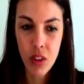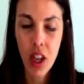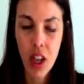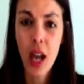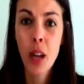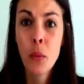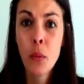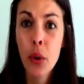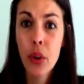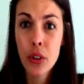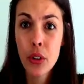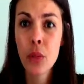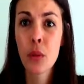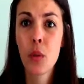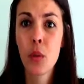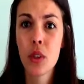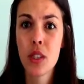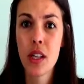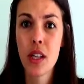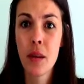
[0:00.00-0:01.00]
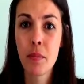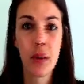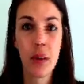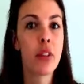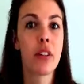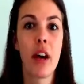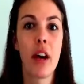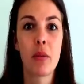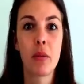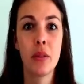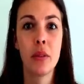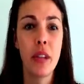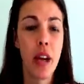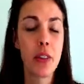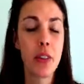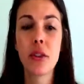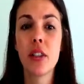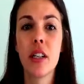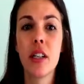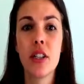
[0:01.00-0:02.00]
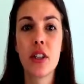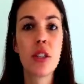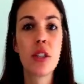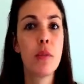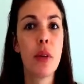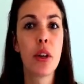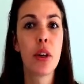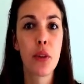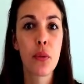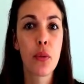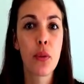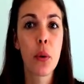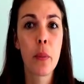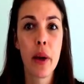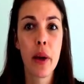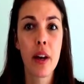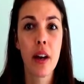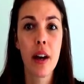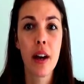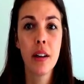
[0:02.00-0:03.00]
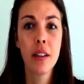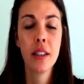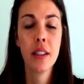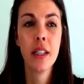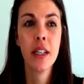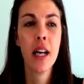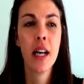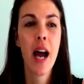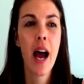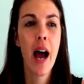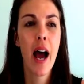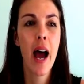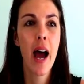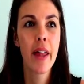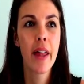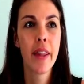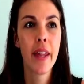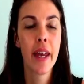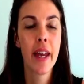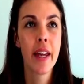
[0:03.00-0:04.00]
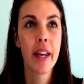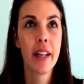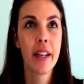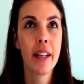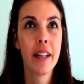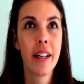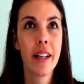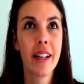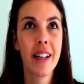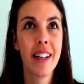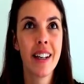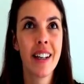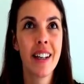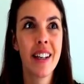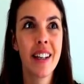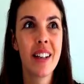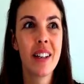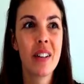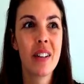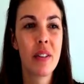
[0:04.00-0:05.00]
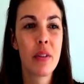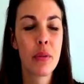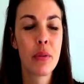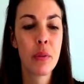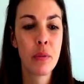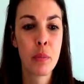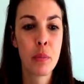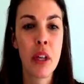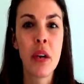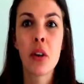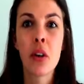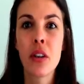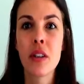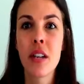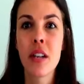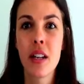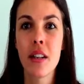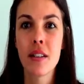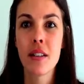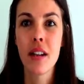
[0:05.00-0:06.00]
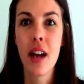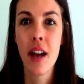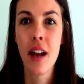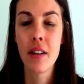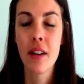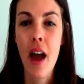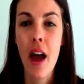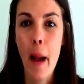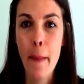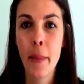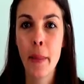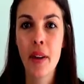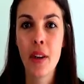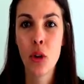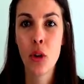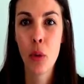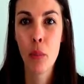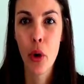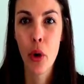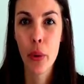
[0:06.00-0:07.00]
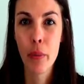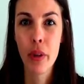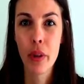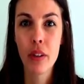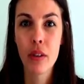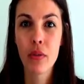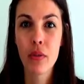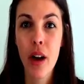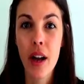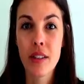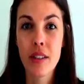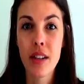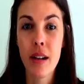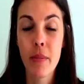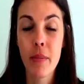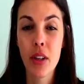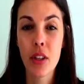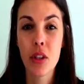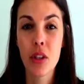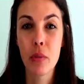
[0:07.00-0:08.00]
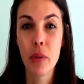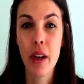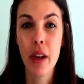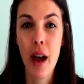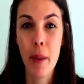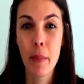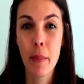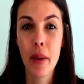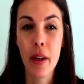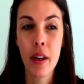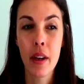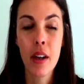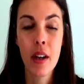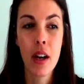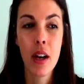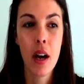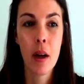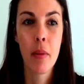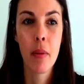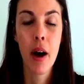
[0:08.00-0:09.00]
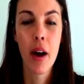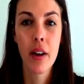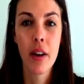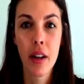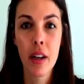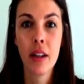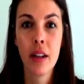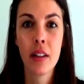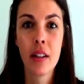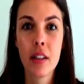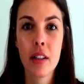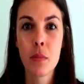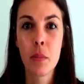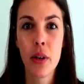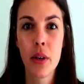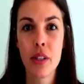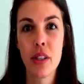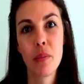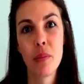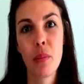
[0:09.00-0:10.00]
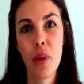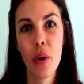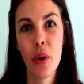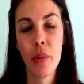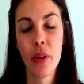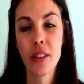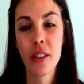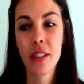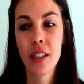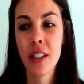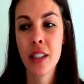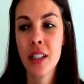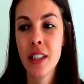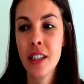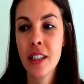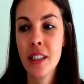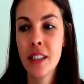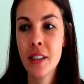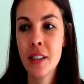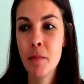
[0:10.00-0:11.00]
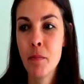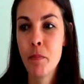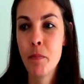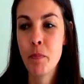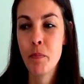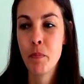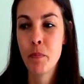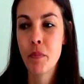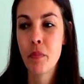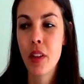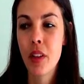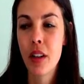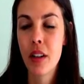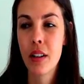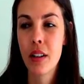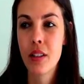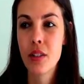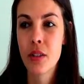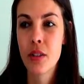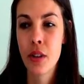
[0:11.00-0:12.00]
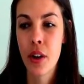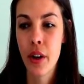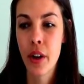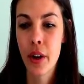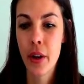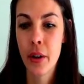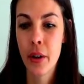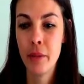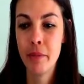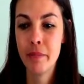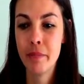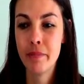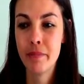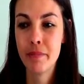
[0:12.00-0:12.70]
and work towards that, because that will naturally just make you feel better. And then be content and happy in your moment. Find something to be happy about in this present moment. So